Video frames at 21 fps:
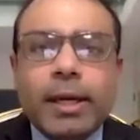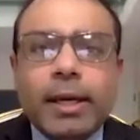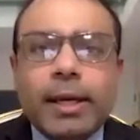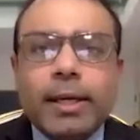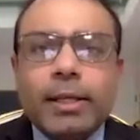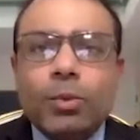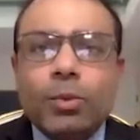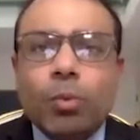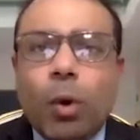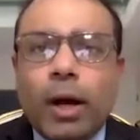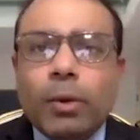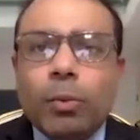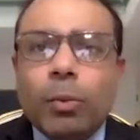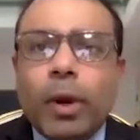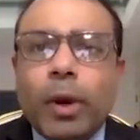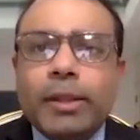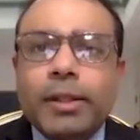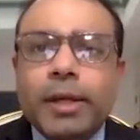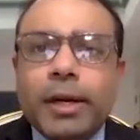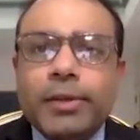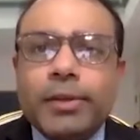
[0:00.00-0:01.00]
is one
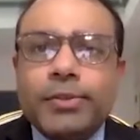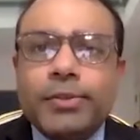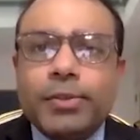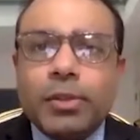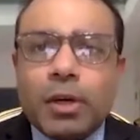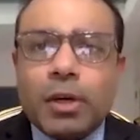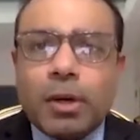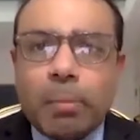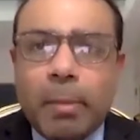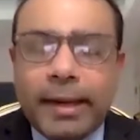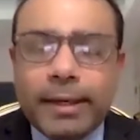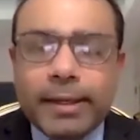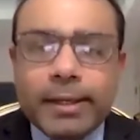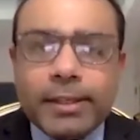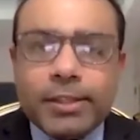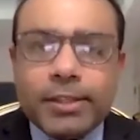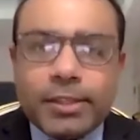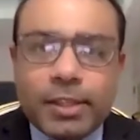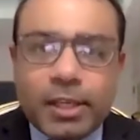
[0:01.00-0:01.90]
where there is tremendous